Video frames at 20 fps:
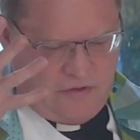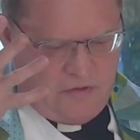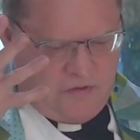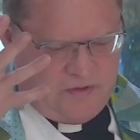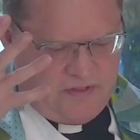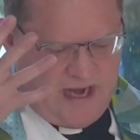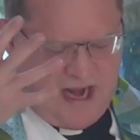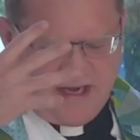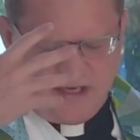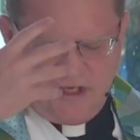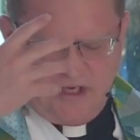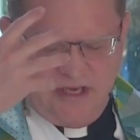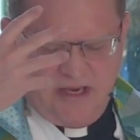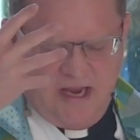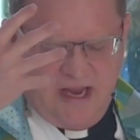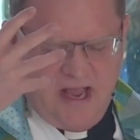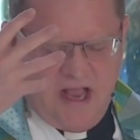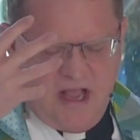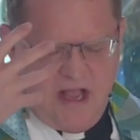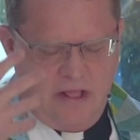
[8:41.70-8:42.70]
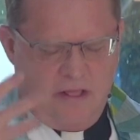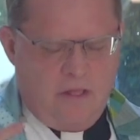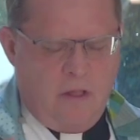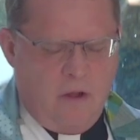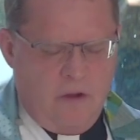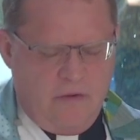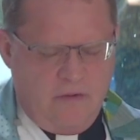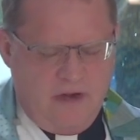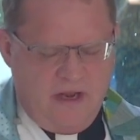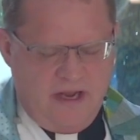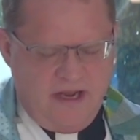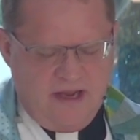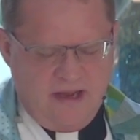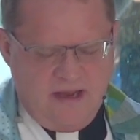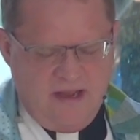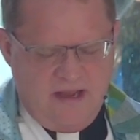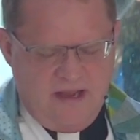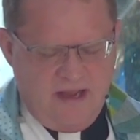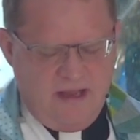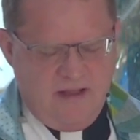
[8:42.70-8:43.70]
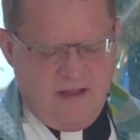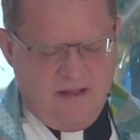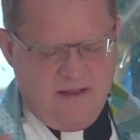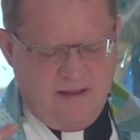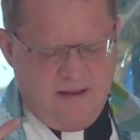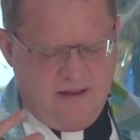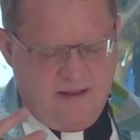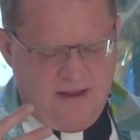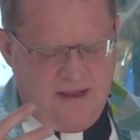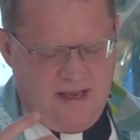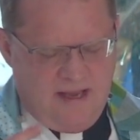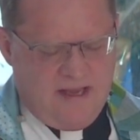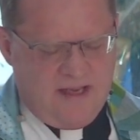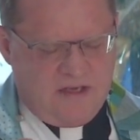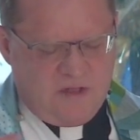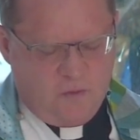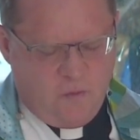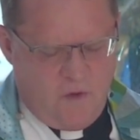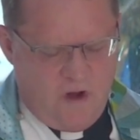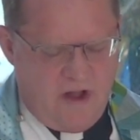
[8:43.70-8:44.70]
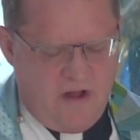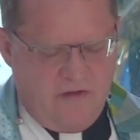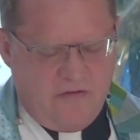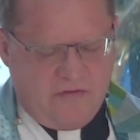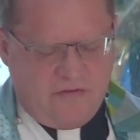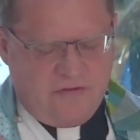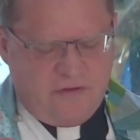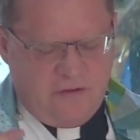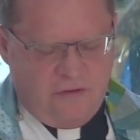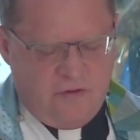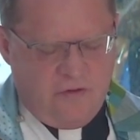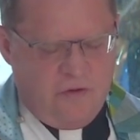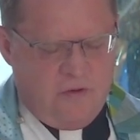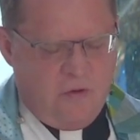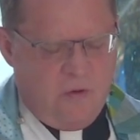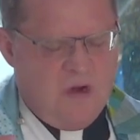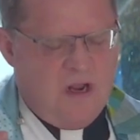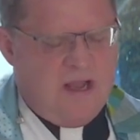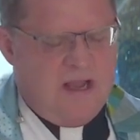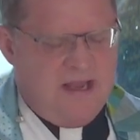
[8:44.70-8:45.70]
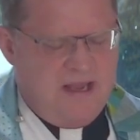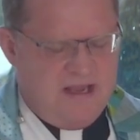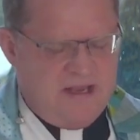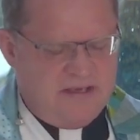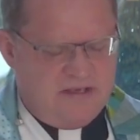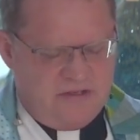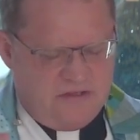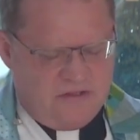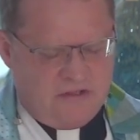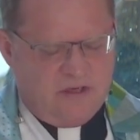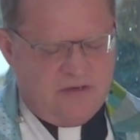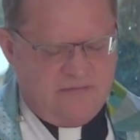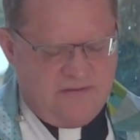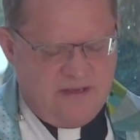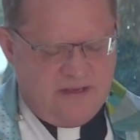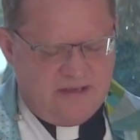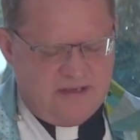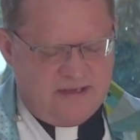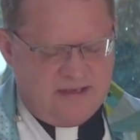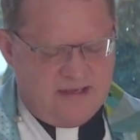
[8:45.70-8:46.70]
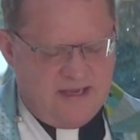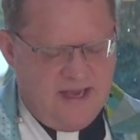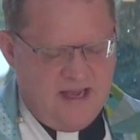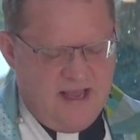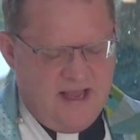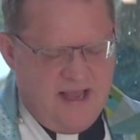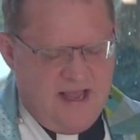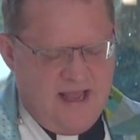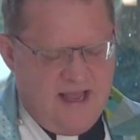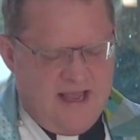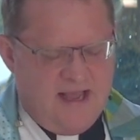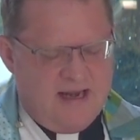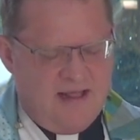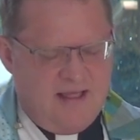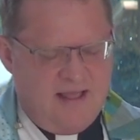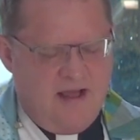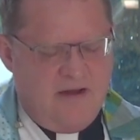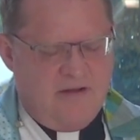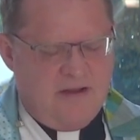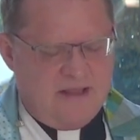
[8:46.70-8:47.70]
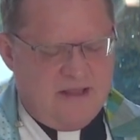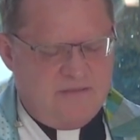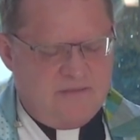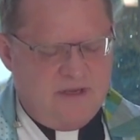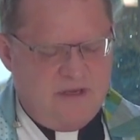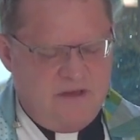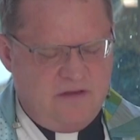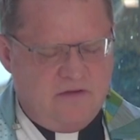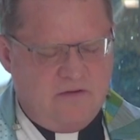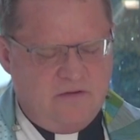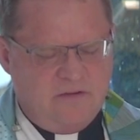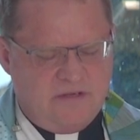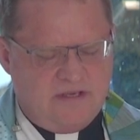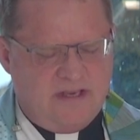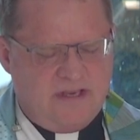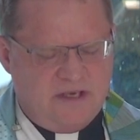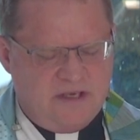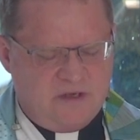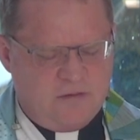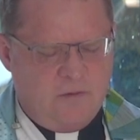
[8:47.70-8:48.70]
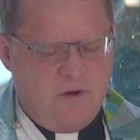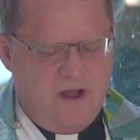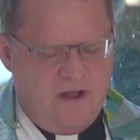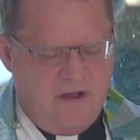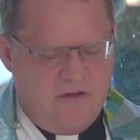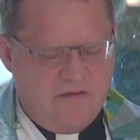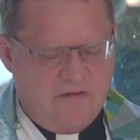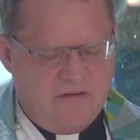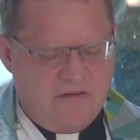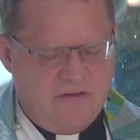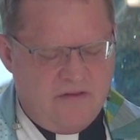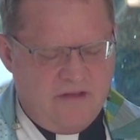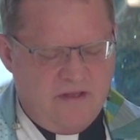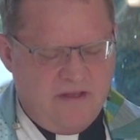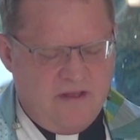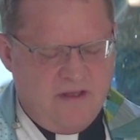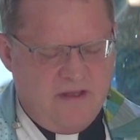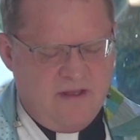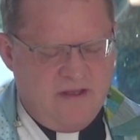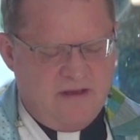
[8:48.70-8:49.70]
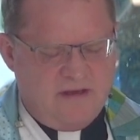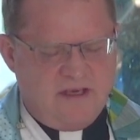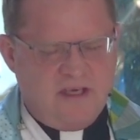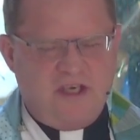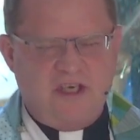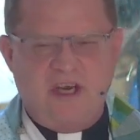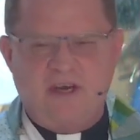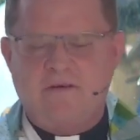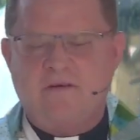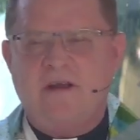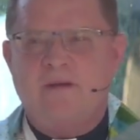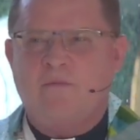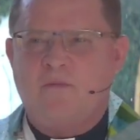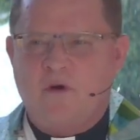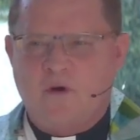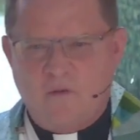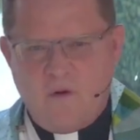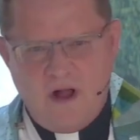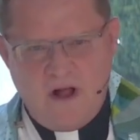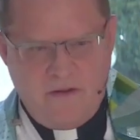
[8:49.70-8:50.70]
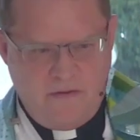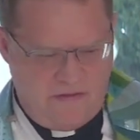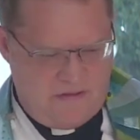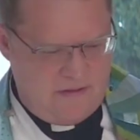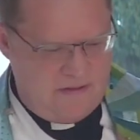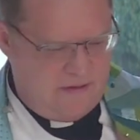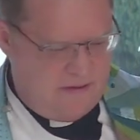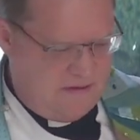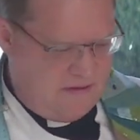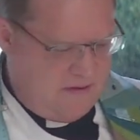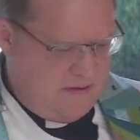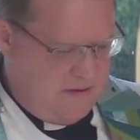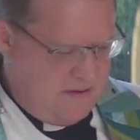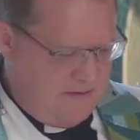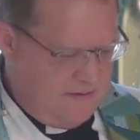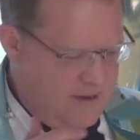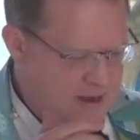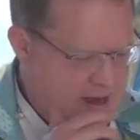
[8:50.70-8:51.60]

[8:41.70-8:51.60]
actually loaning his wealth to his servants and allowing them to use his wealth to generate more wealth, right?